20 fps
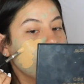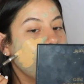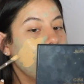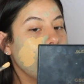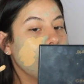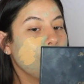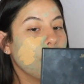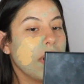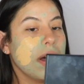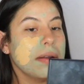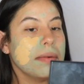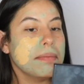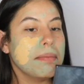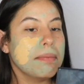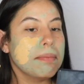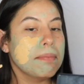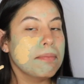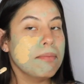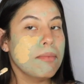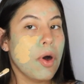I
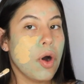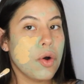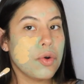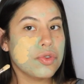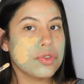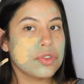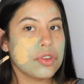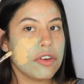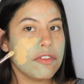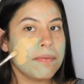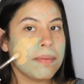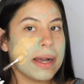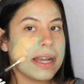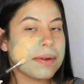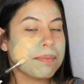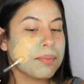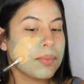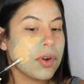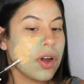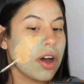want most of my
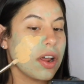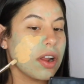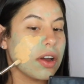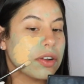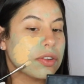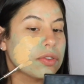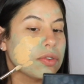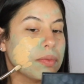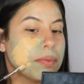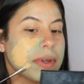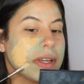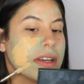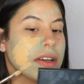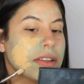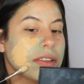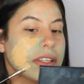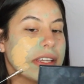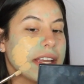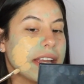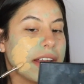product to be
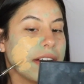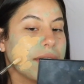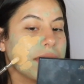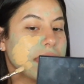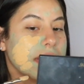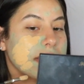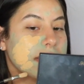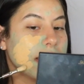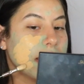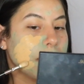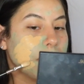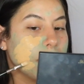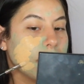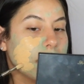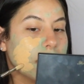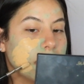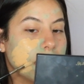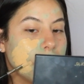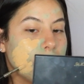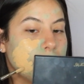in the areas that I
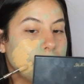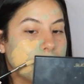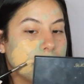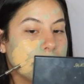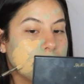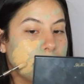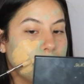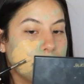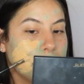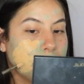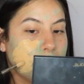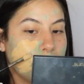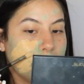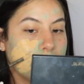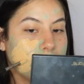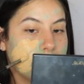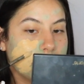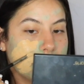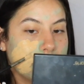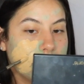want to cover of
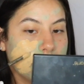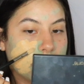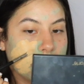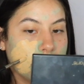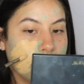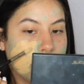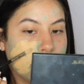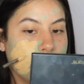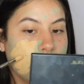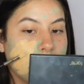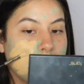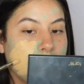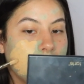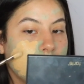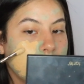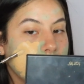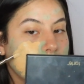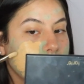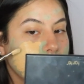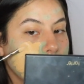course
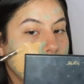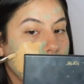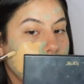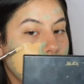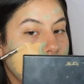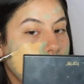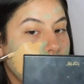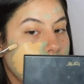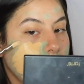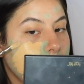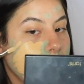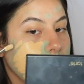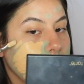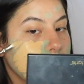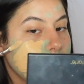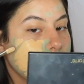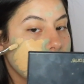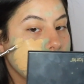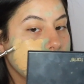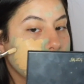so I
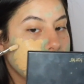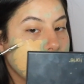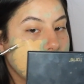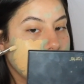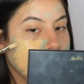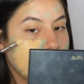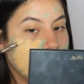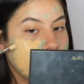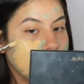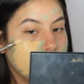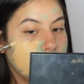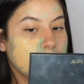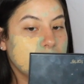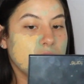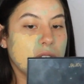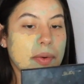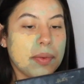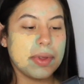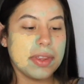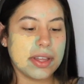just spread a little
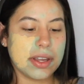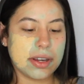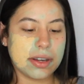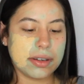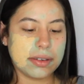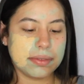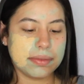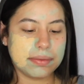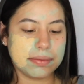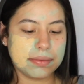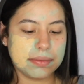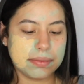bit over there